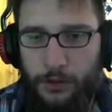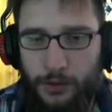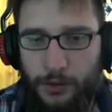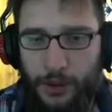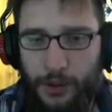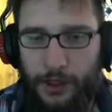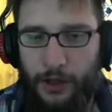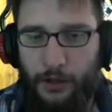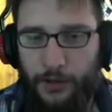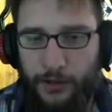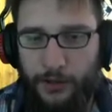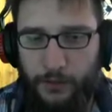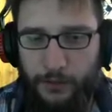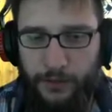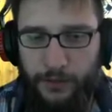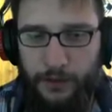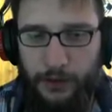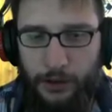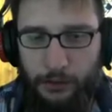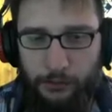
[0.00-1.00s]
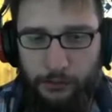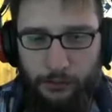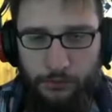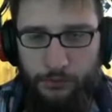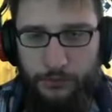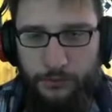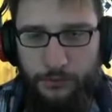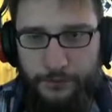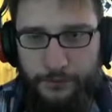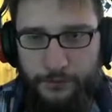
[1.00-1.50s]
can also sneak,
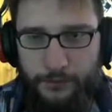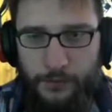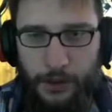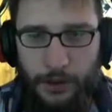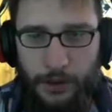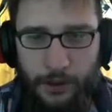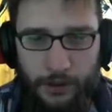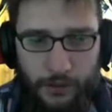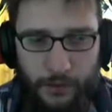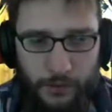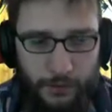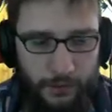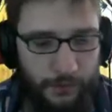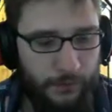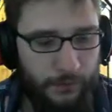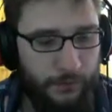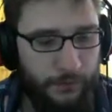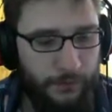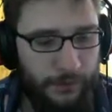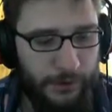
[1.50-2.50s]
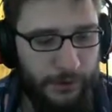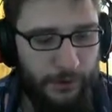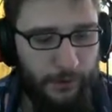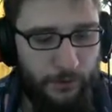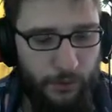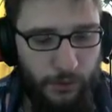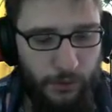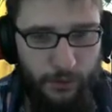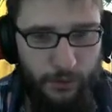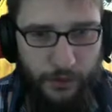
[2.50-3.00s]
but that
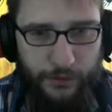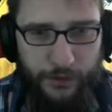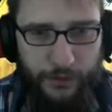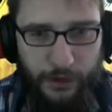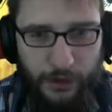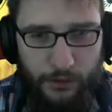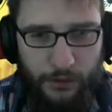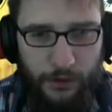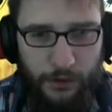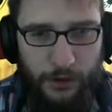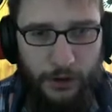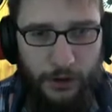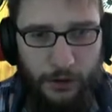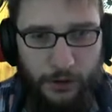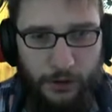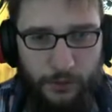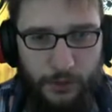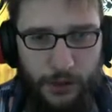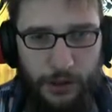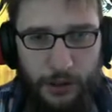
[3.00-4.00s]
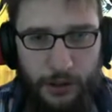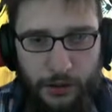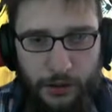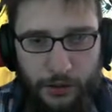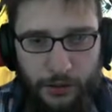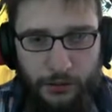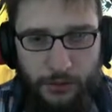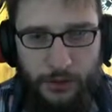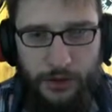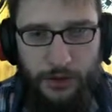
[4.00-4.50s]
won't do us any good. We can
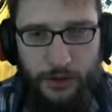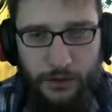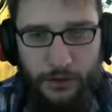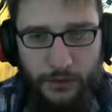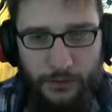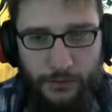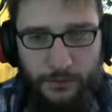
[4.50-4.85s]
go in